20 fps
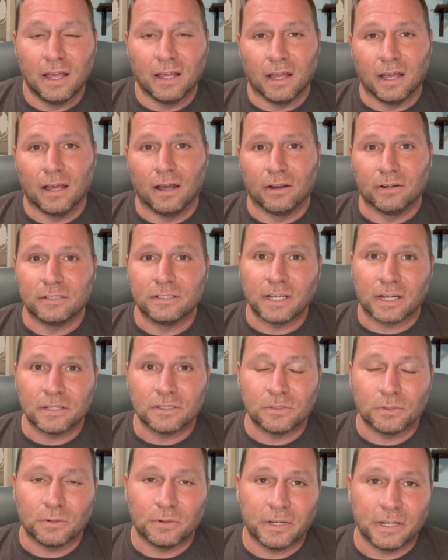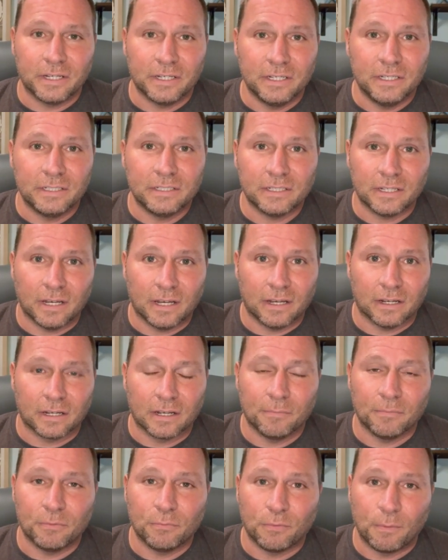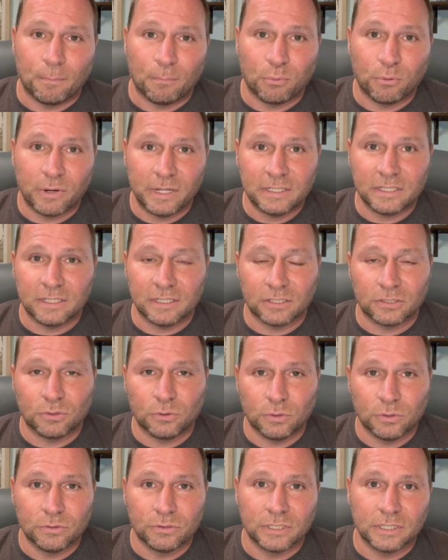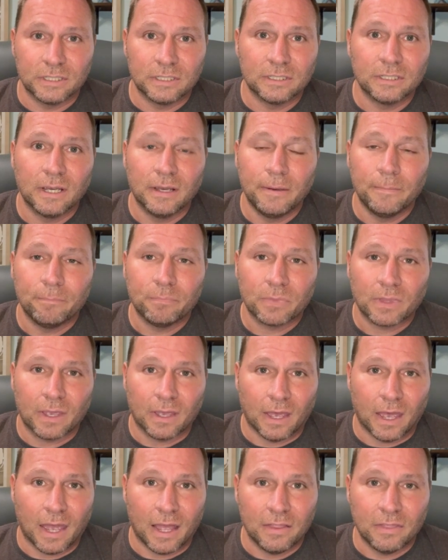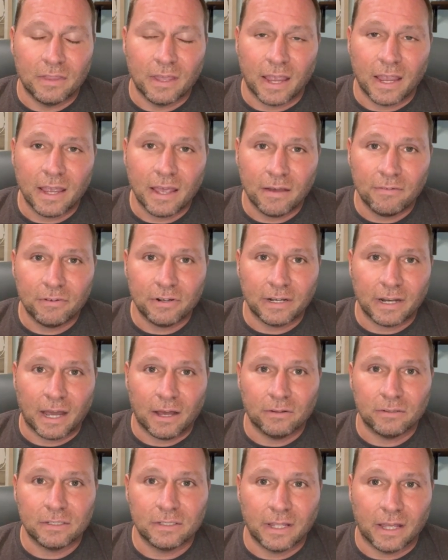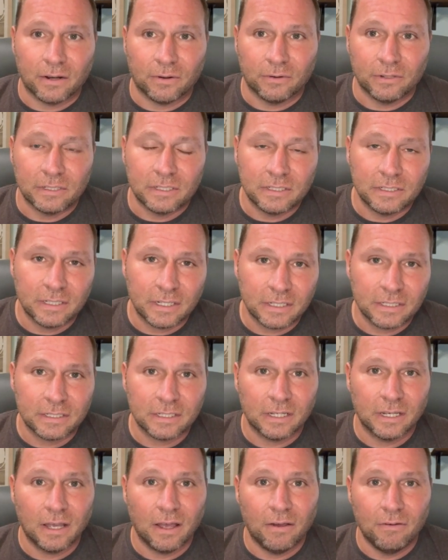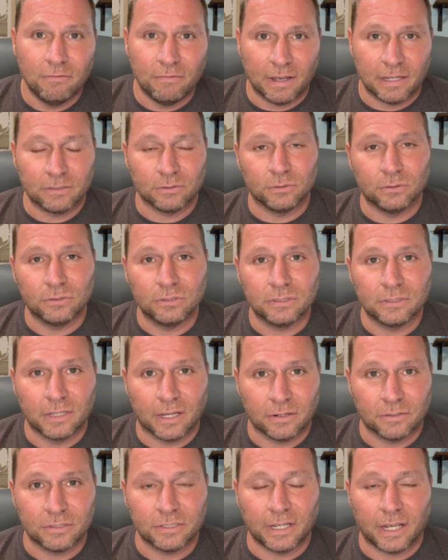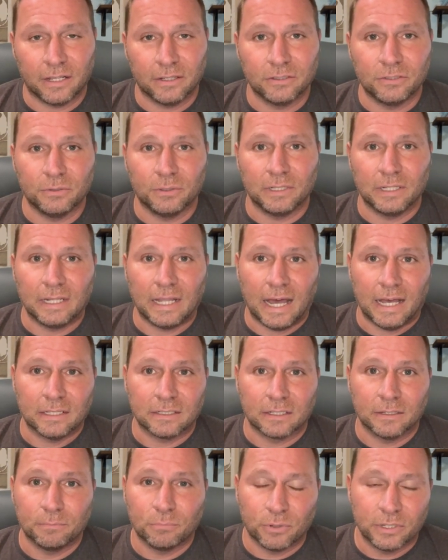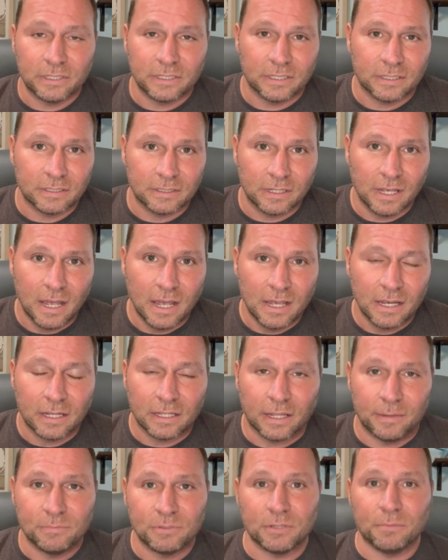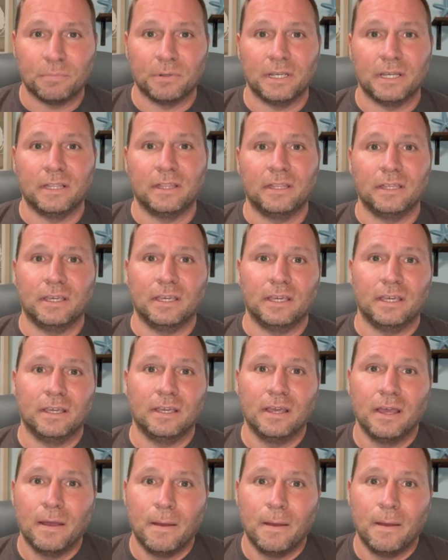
Our second story is coming from Princess Cruises, and they have announced that on 6 vessels that are sailing to Alaska, Princess claims to be